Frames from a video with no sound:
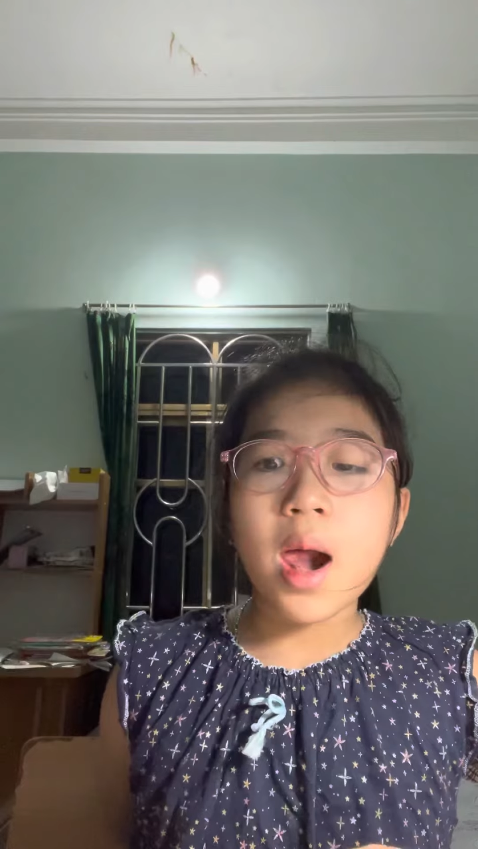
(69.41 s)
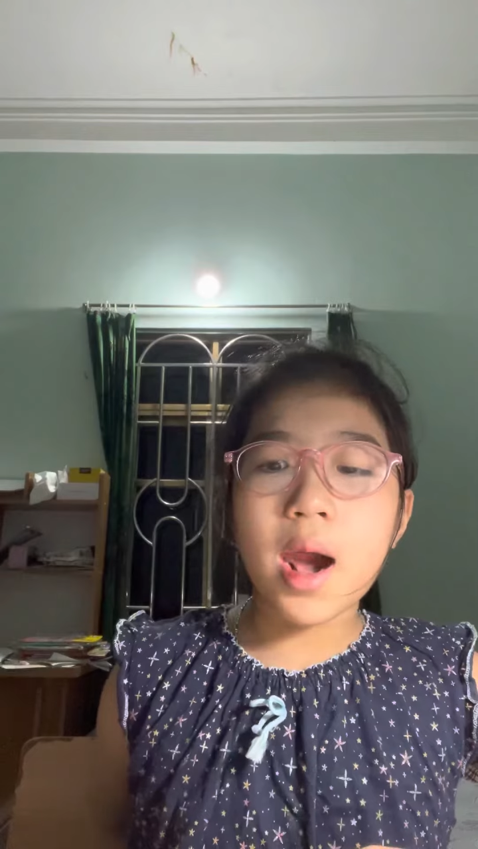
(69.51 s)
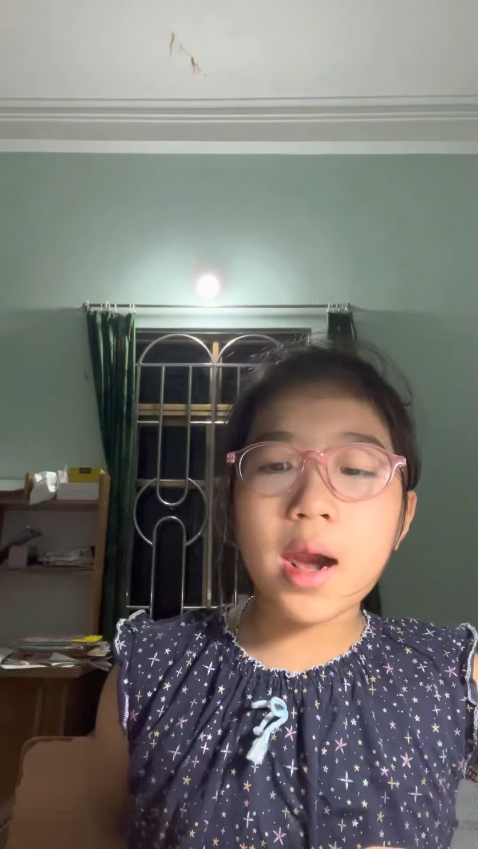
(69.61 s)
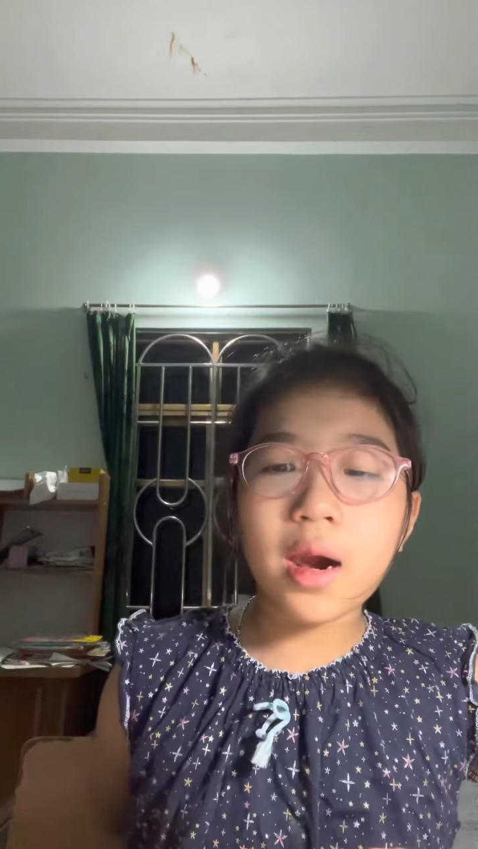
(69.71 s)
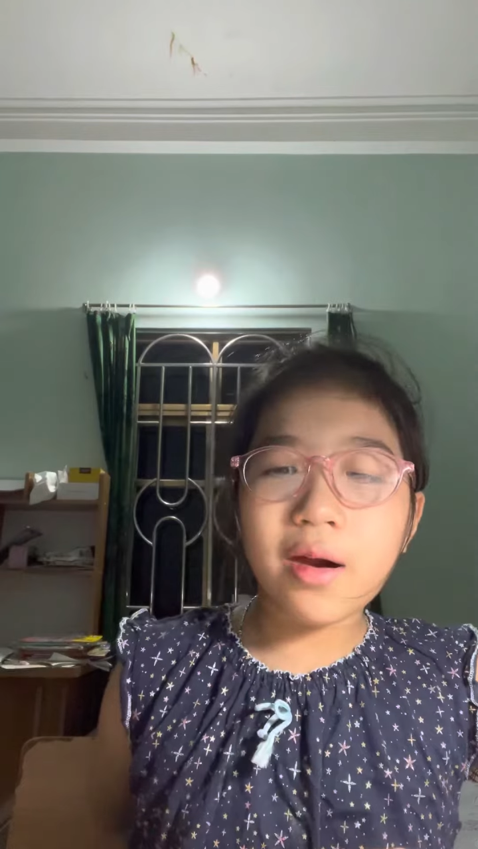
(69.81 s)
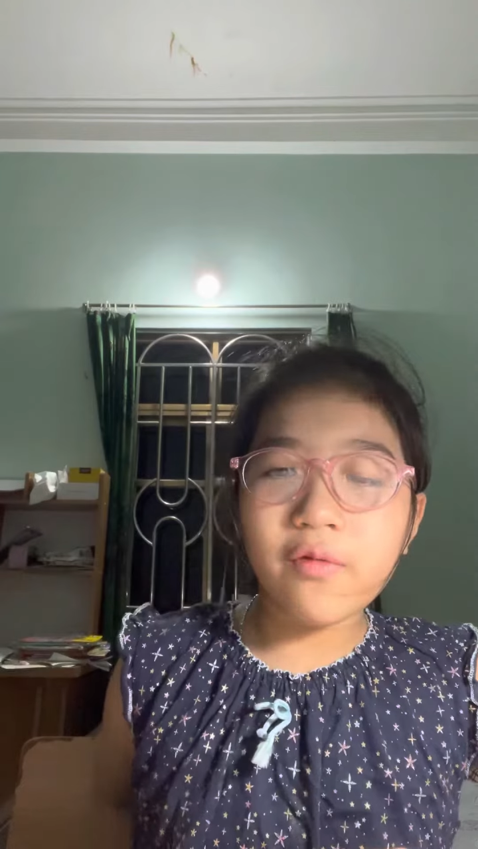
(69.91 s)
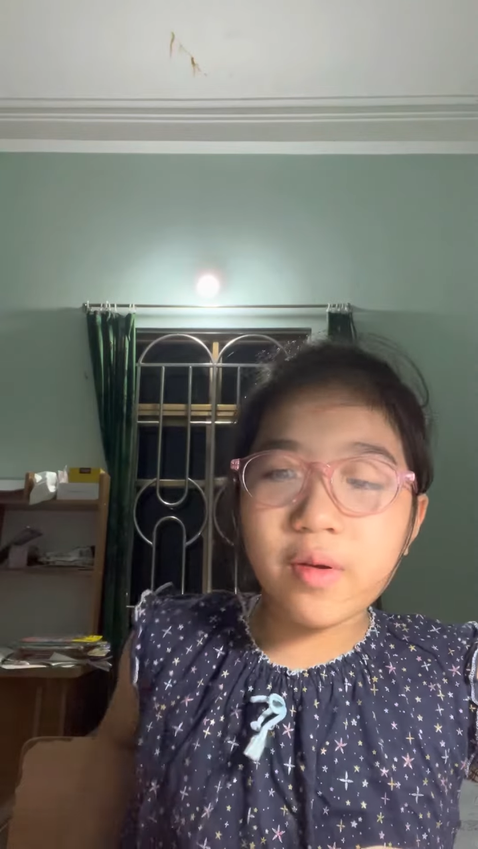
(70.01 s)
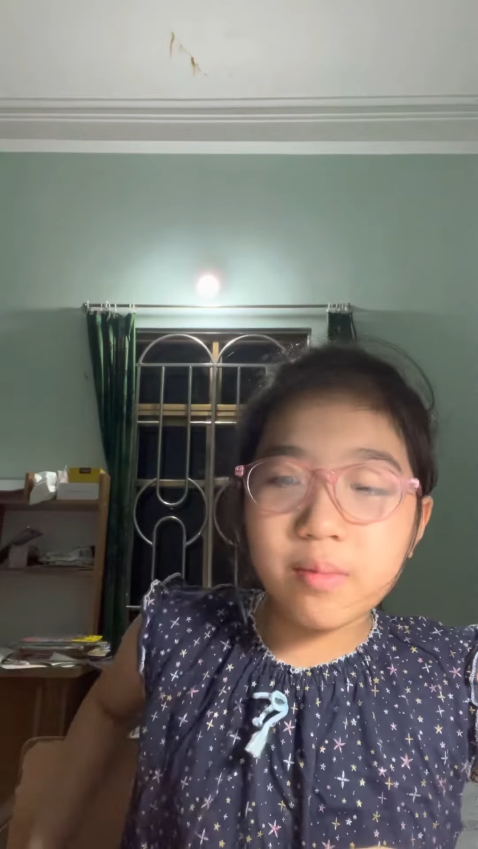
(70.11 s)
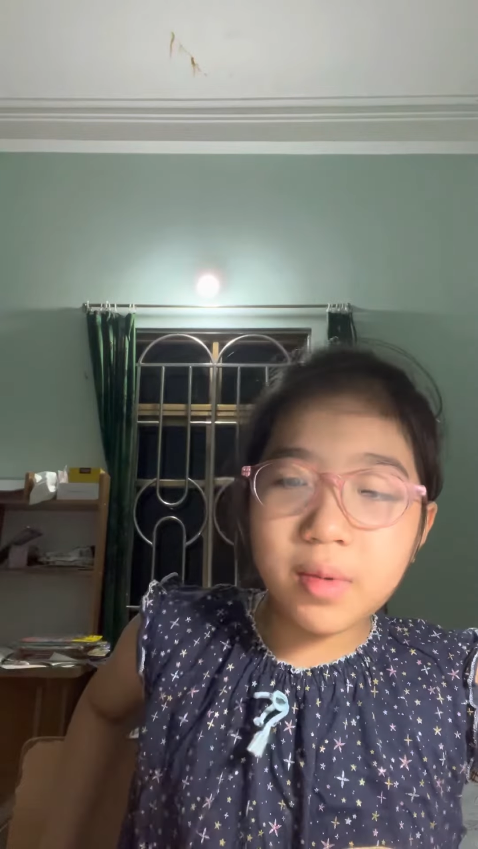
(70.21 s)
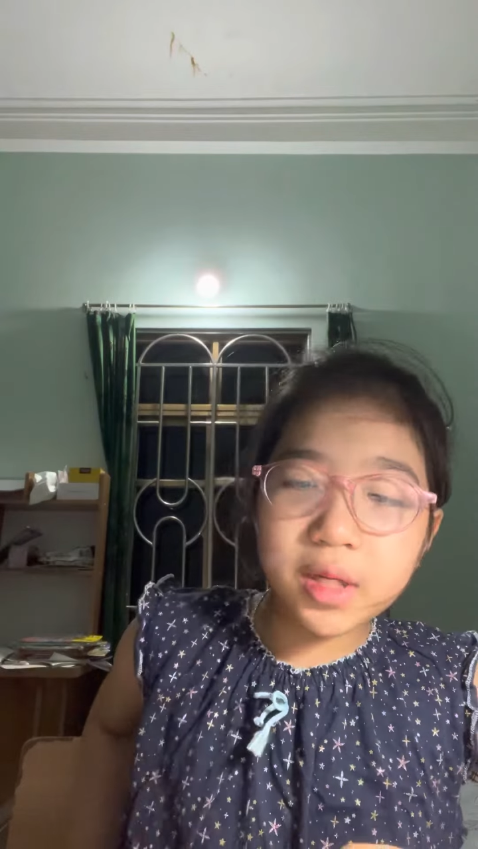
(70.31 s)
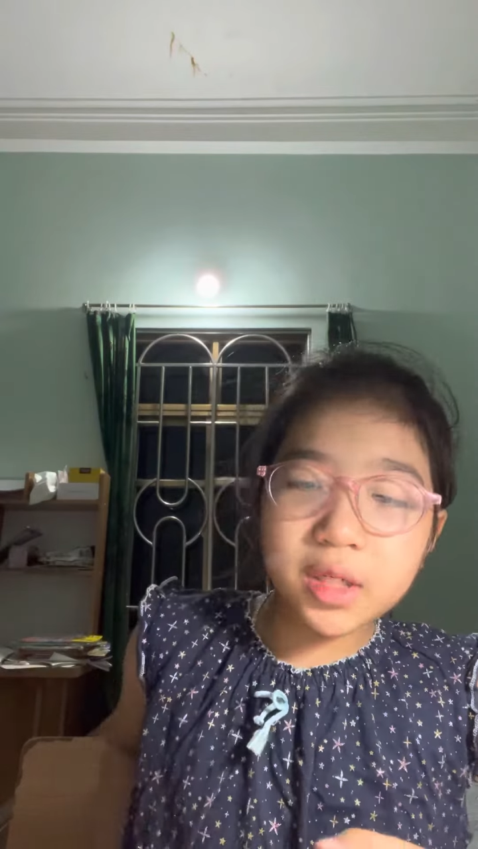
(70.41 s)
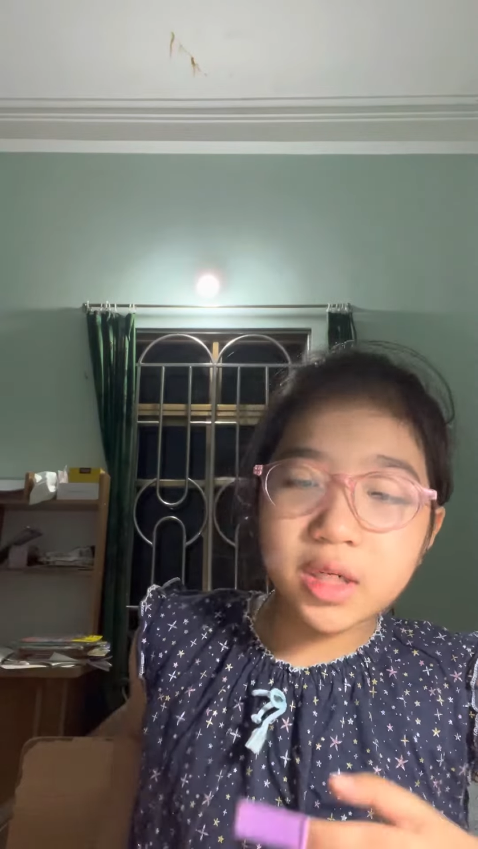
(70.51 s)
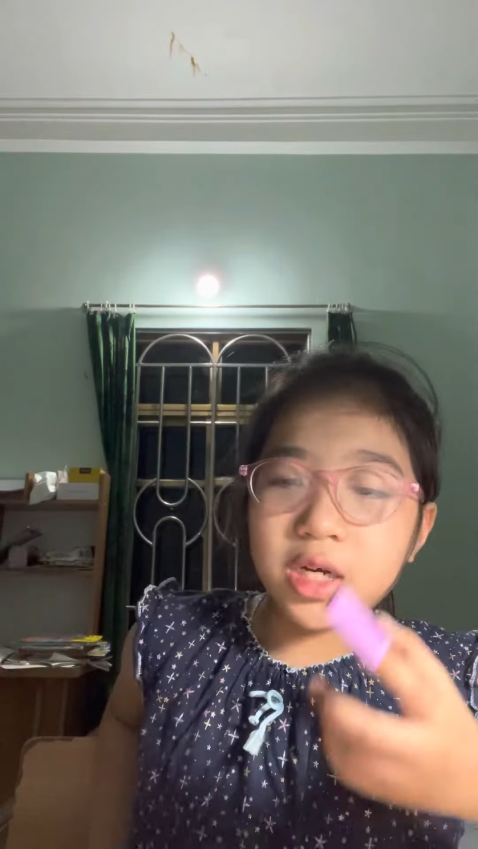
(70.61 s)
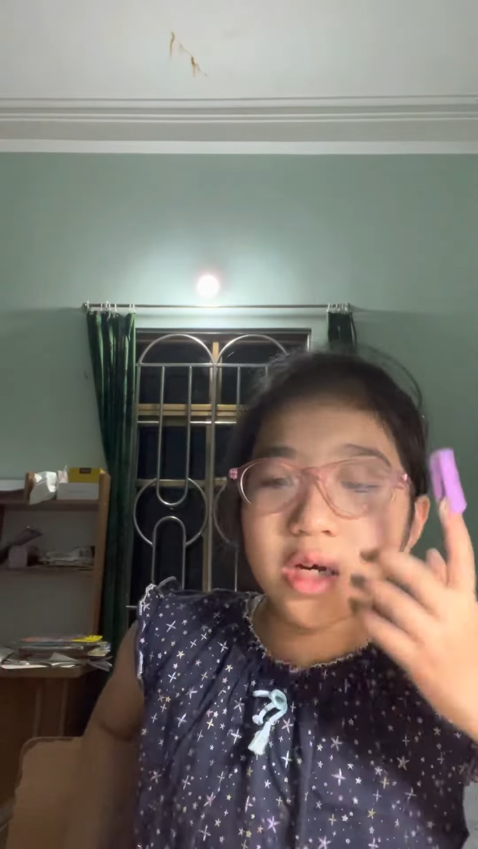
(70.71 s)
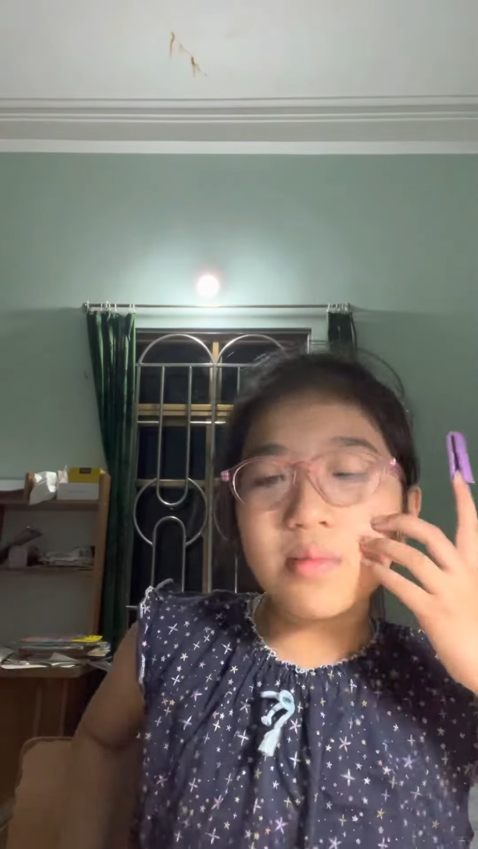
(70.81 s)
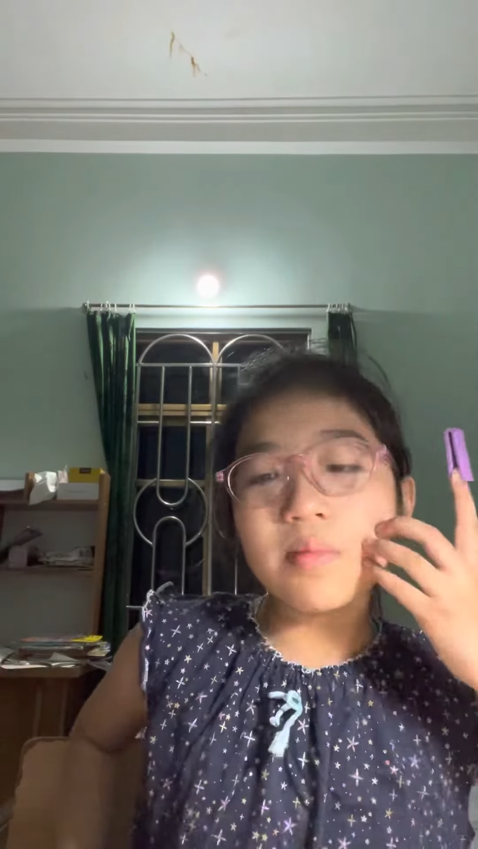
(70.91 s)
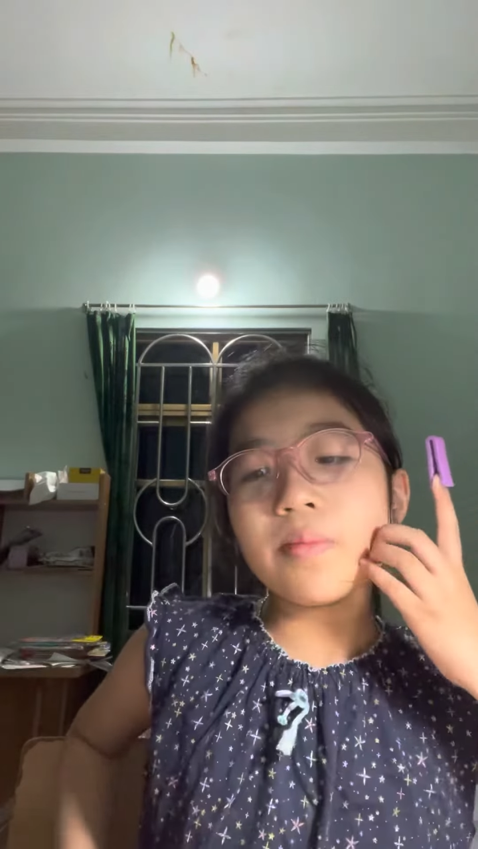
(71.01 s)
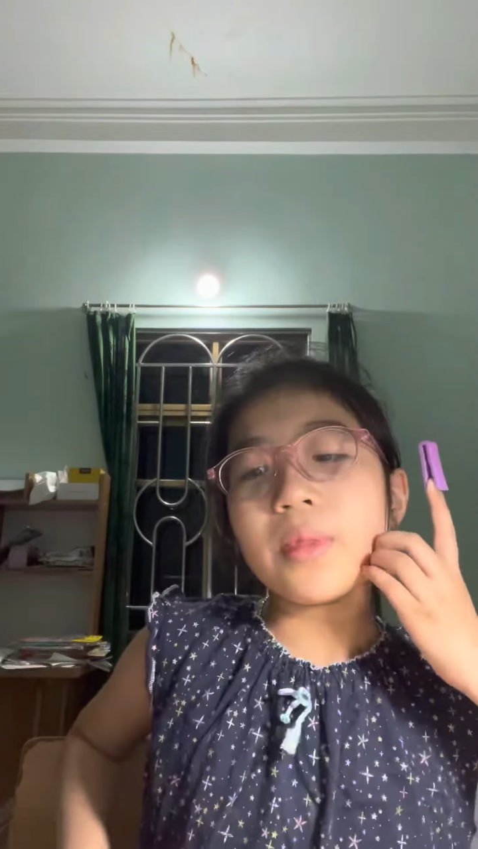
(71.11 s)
I often meet him